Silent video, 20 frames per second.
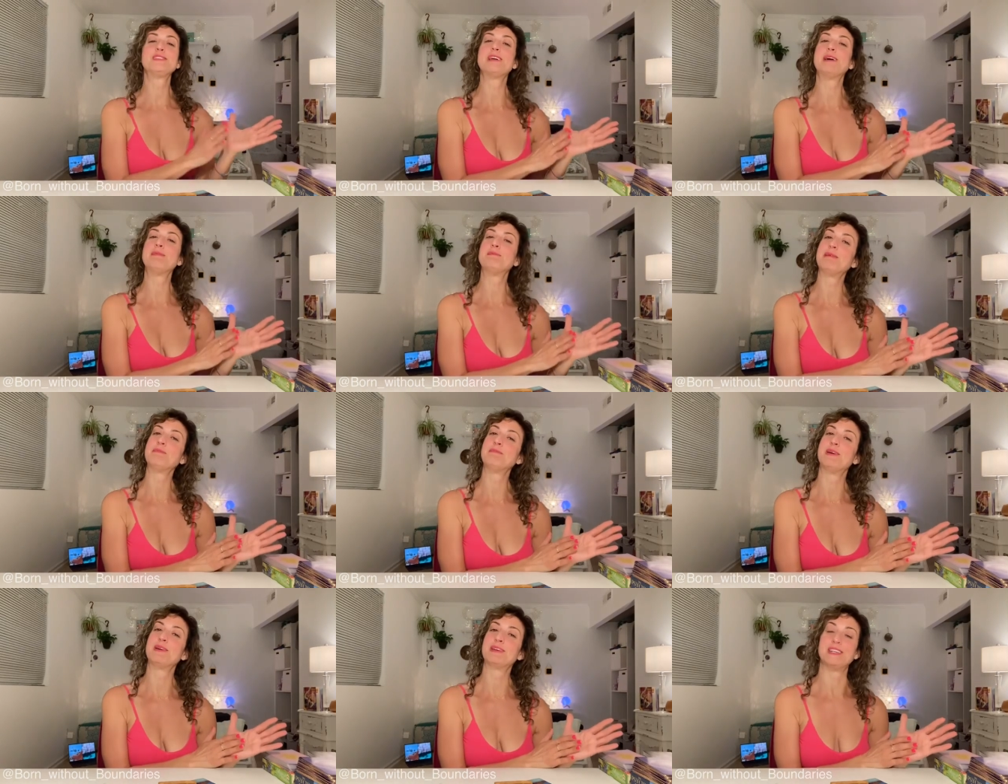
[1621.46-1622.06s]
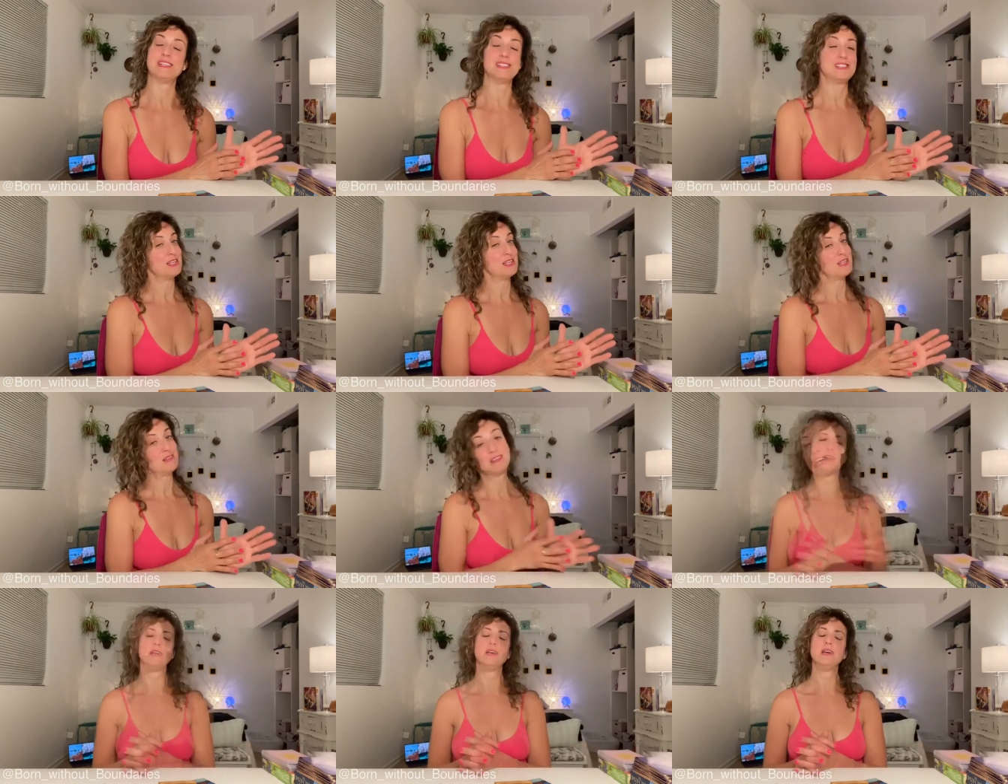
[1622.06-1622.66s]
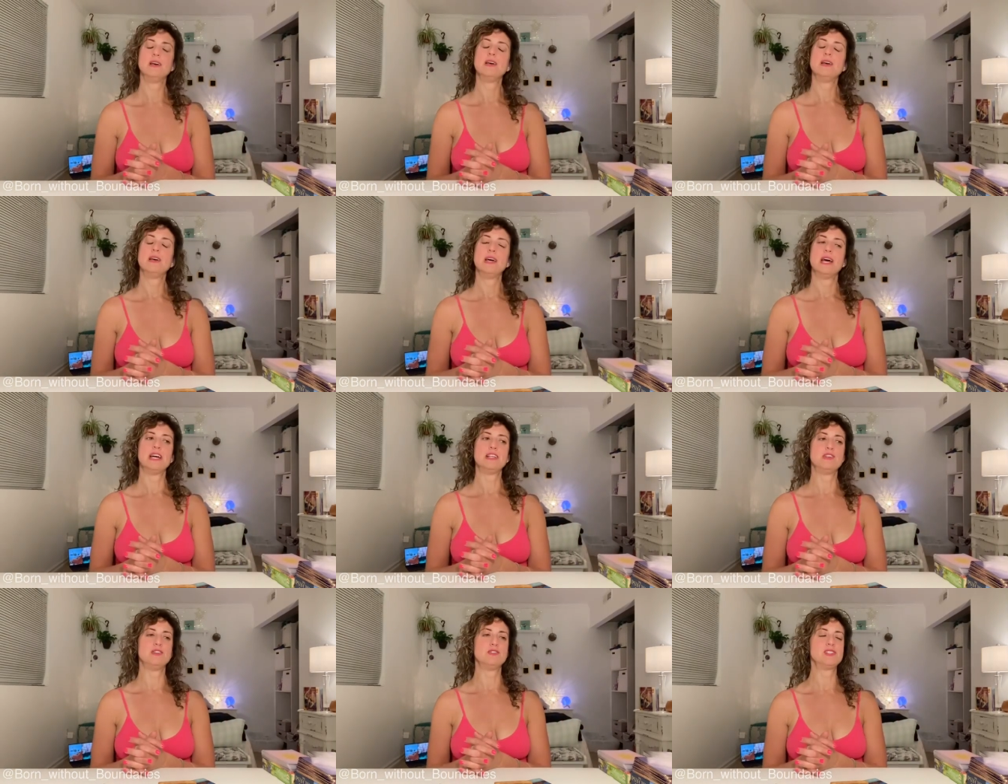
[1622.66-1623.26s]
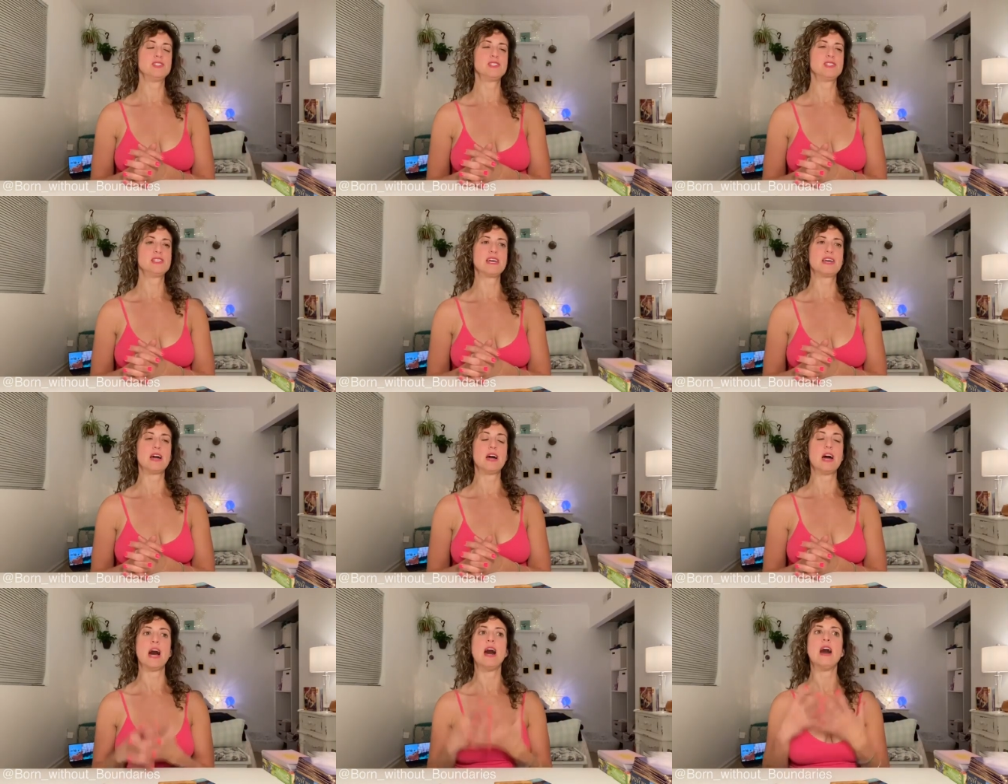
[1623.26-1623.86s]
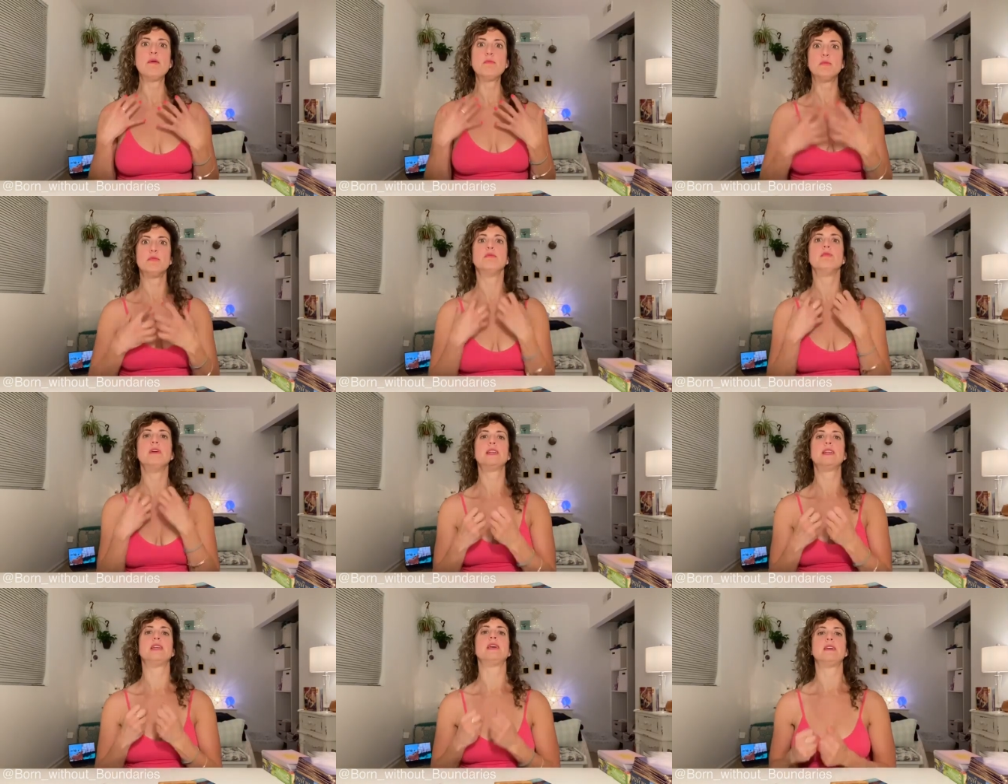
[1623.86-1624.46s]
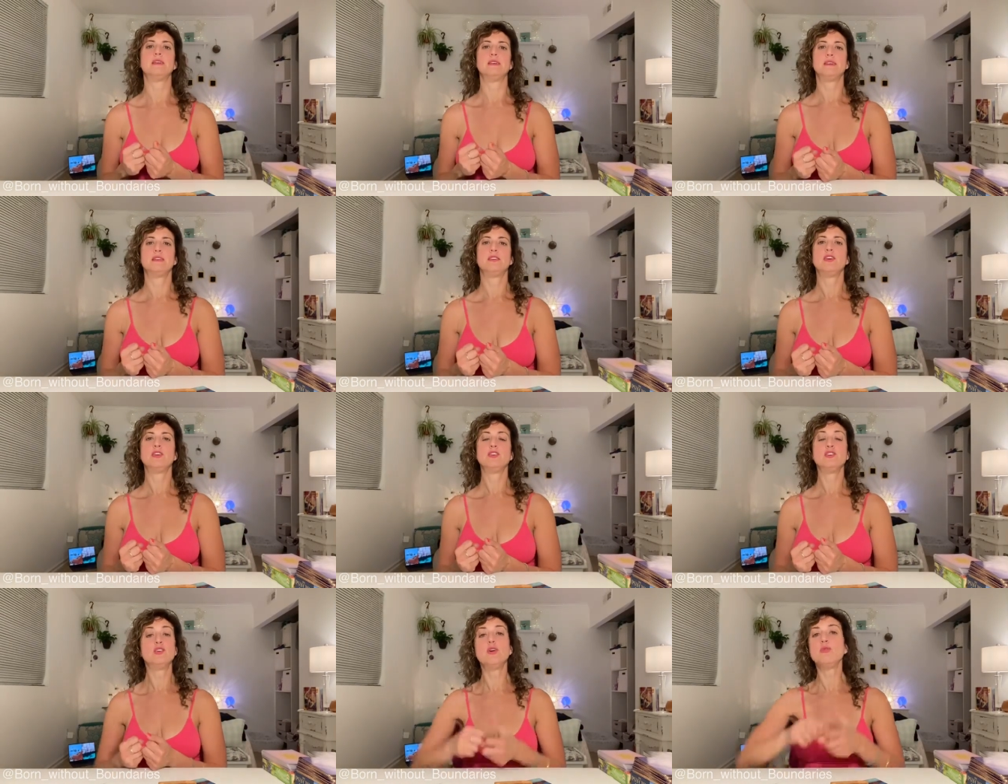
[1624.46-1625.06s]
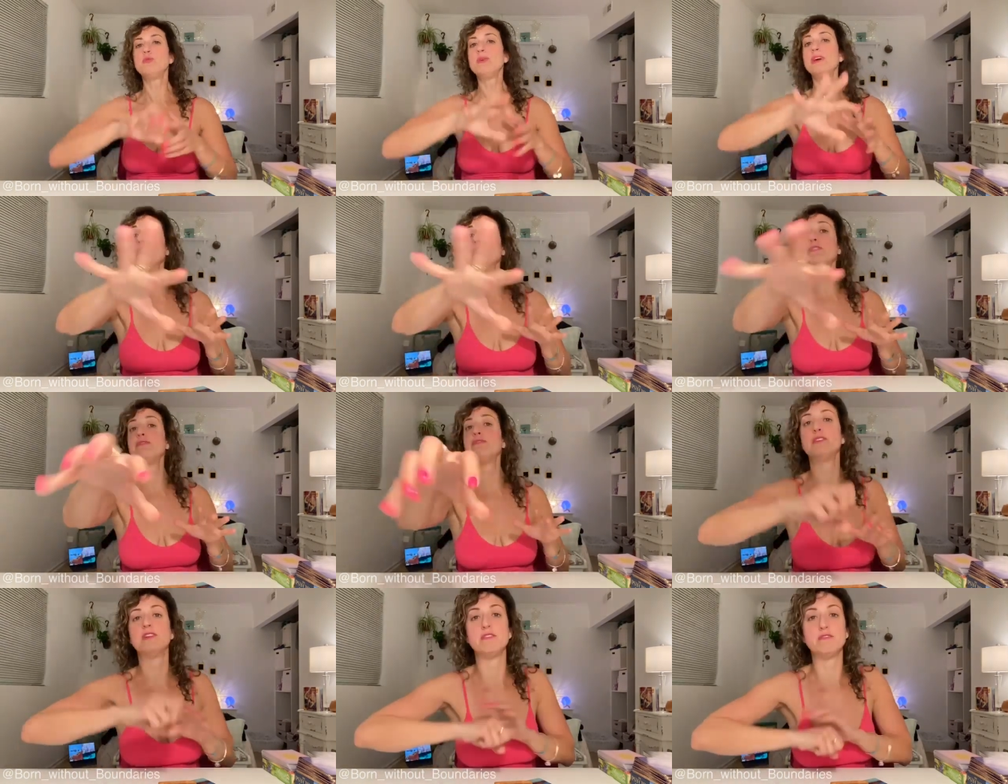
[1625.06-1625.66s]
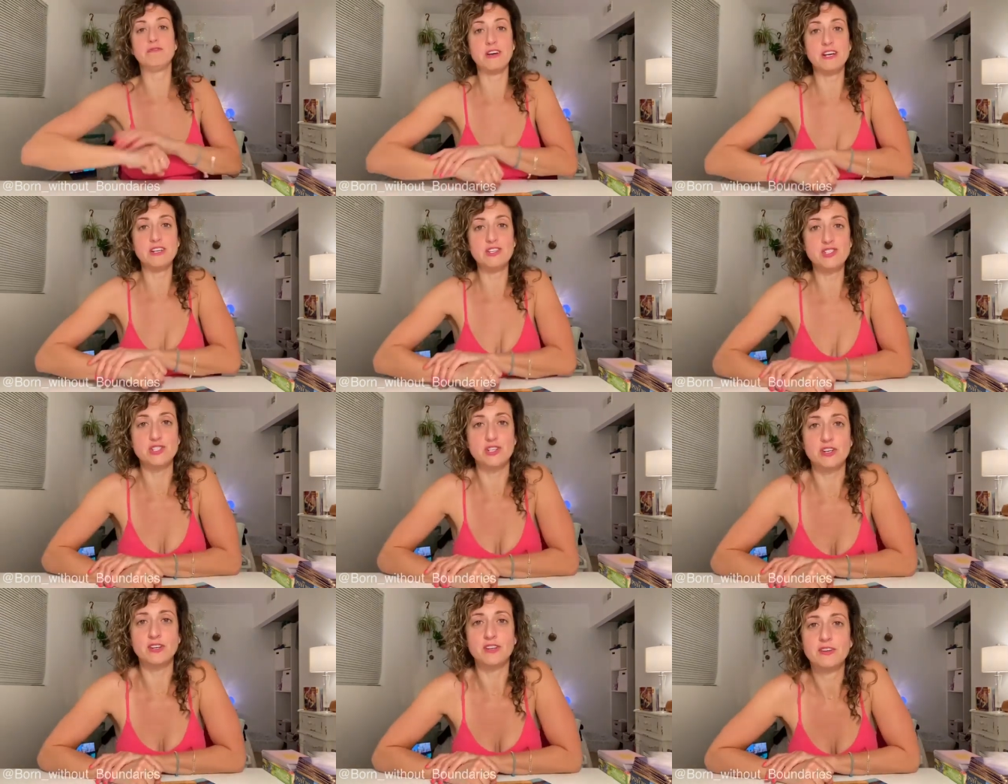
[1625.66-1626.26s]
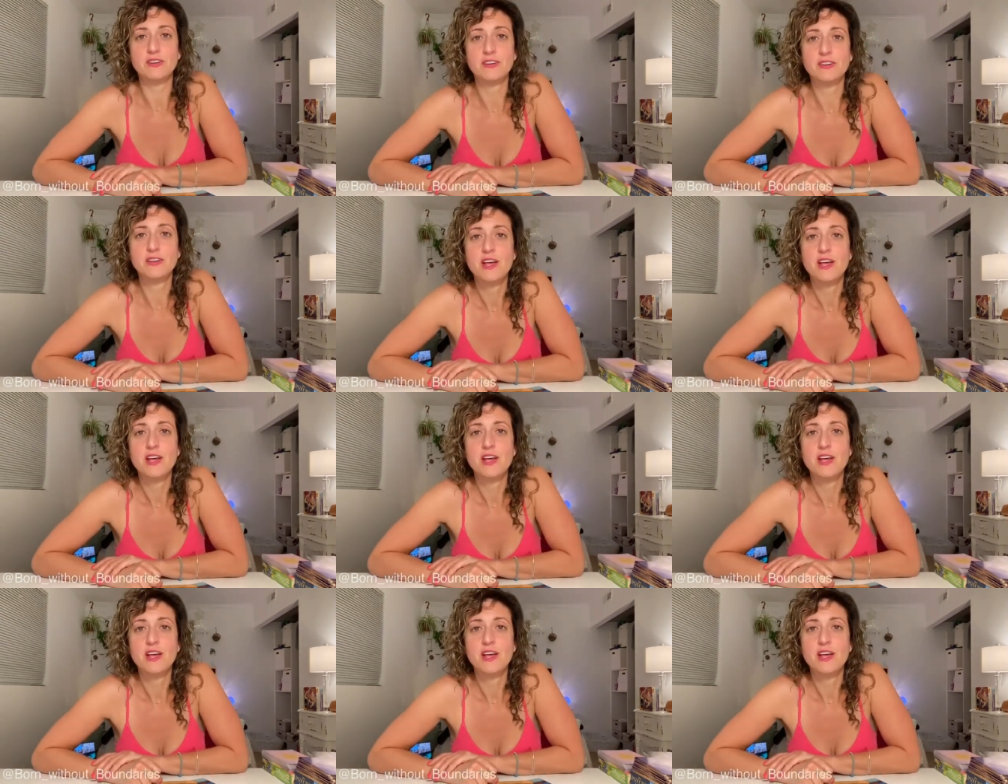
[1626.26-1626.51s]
not my monkeys. And you're just like, I'm ready. You're ready for an adventure.